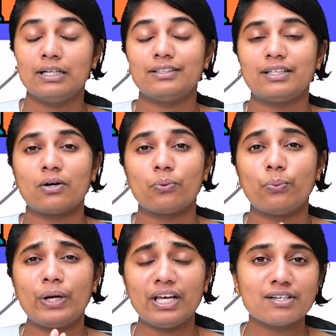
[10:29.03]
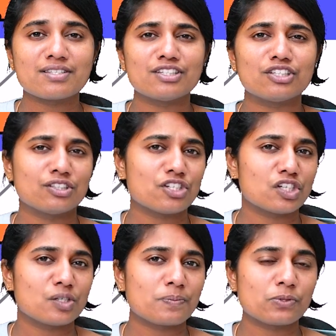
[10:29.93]
There are various
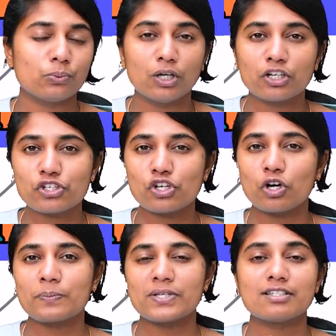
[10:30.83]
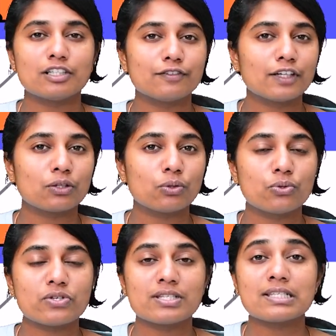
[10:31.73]
internships, workshops and certificate
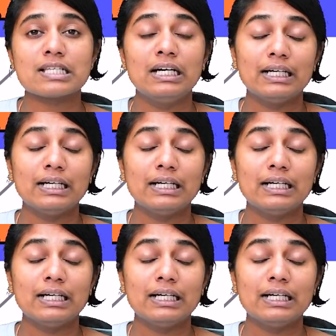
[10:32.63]
courses